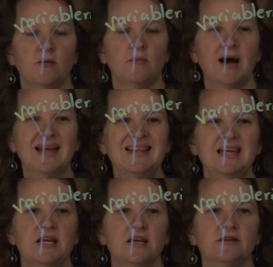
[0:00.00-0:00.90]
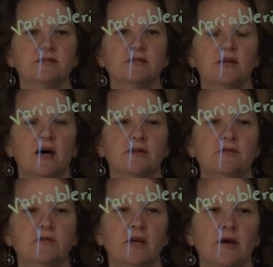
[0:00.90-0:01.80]
binding is
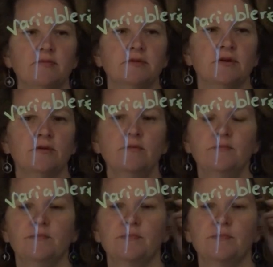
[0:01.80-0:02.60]
to the epitope.